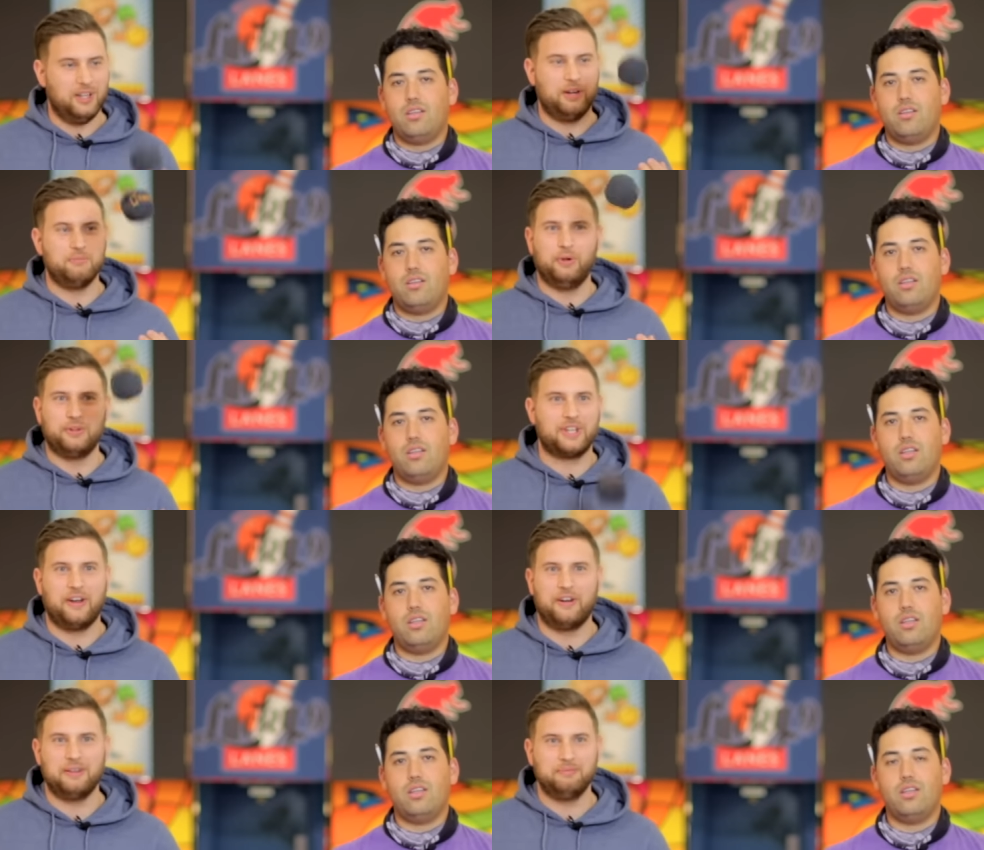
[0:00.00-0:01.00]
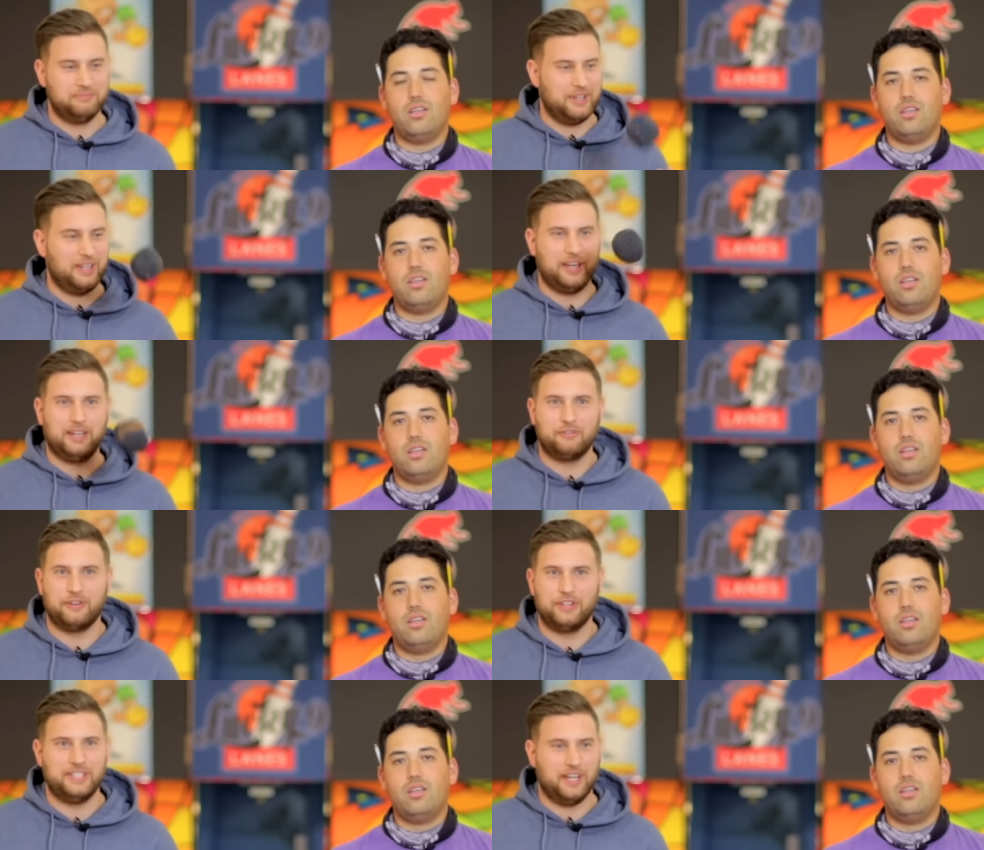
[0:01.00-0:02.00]
Speaker 1: a lot of bowlers carry them. They like it
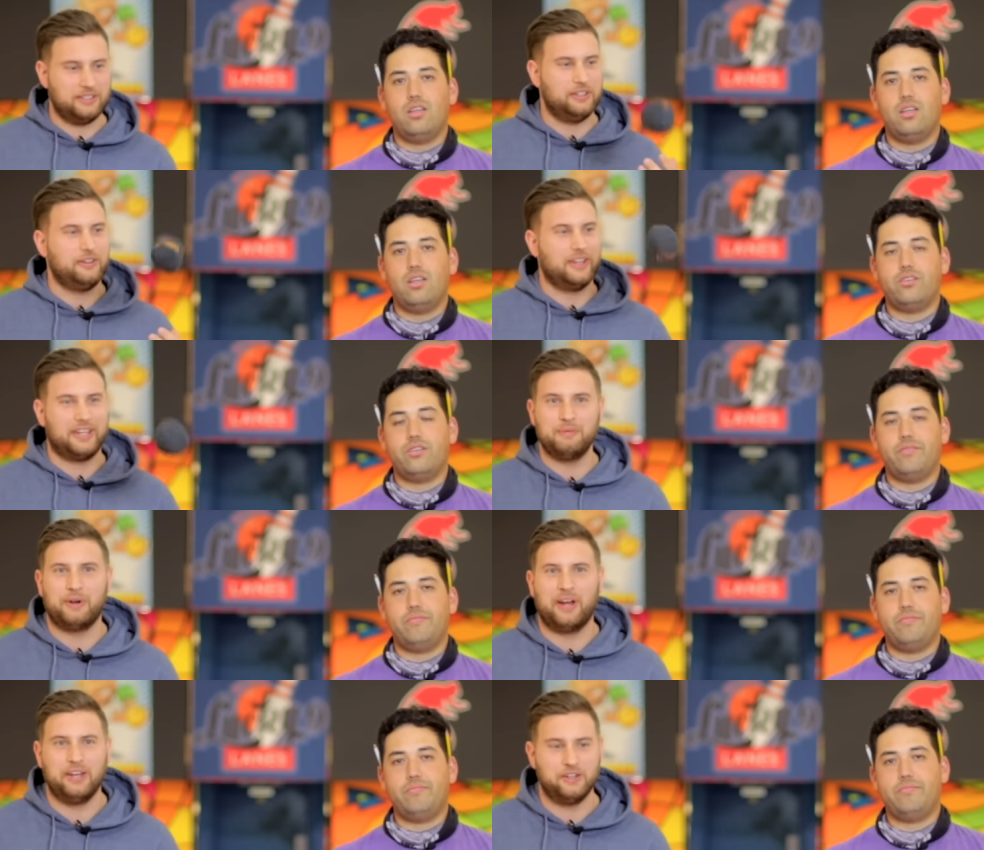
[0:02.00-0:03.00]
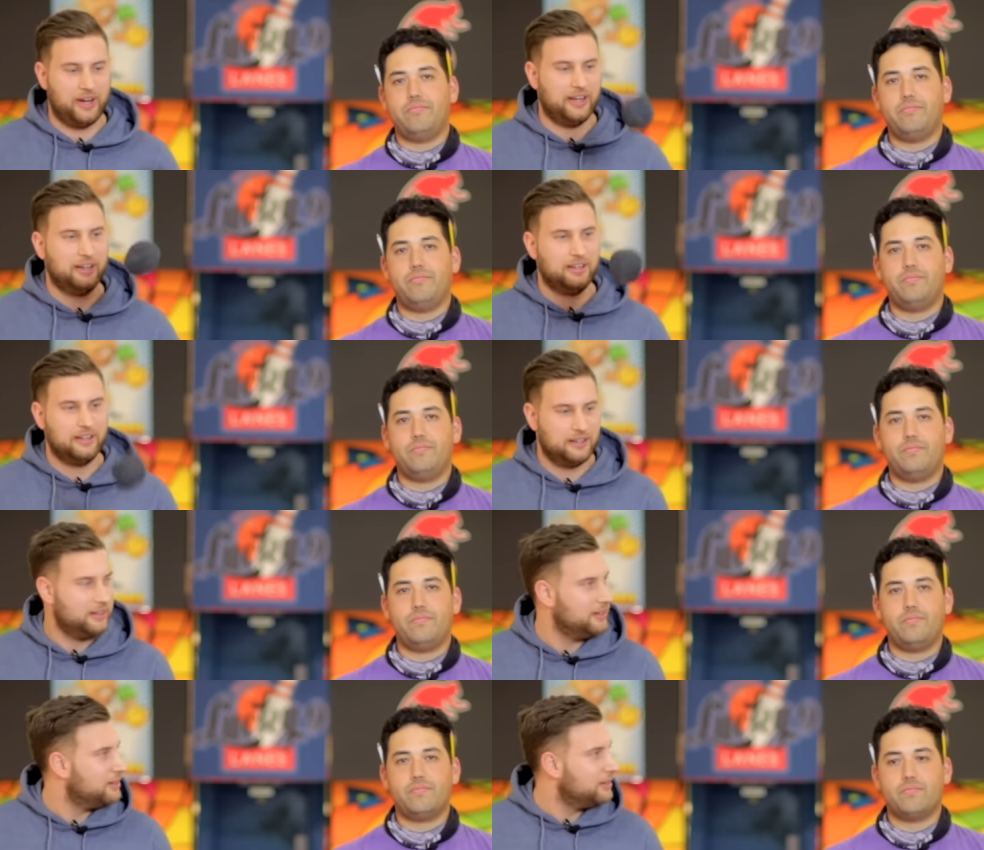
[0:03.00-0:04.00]
for the texture. They like to keep their hand dry.
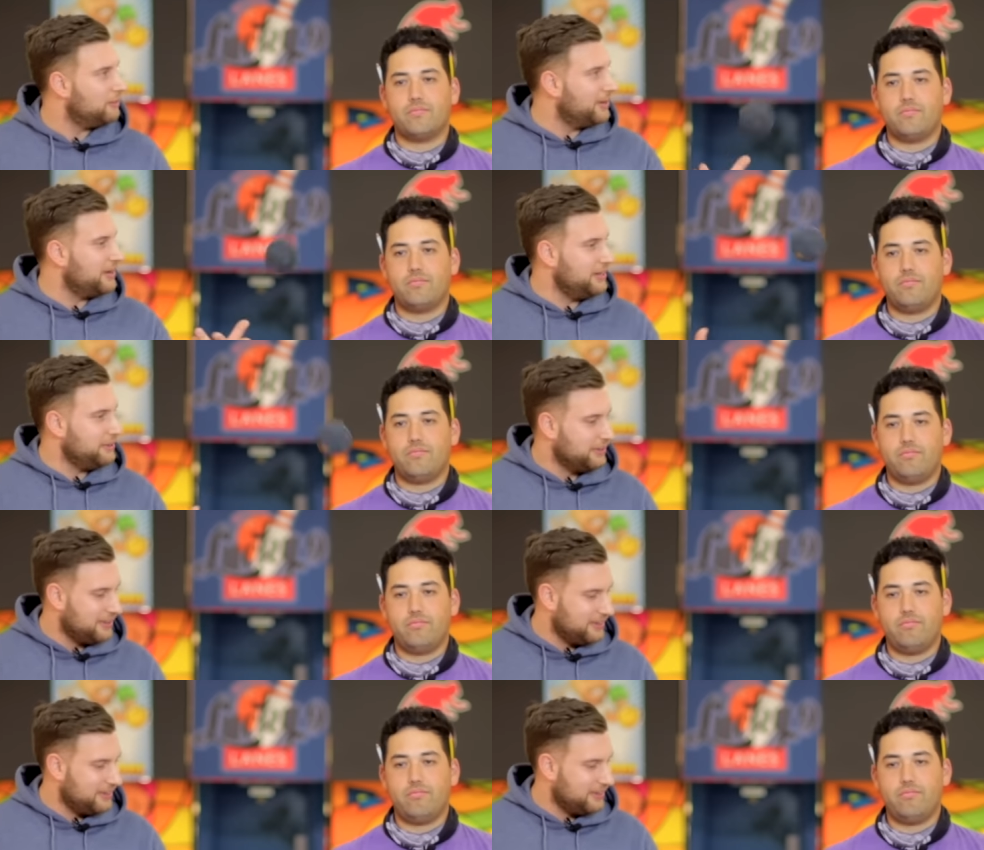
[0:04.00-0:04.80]
Why not you?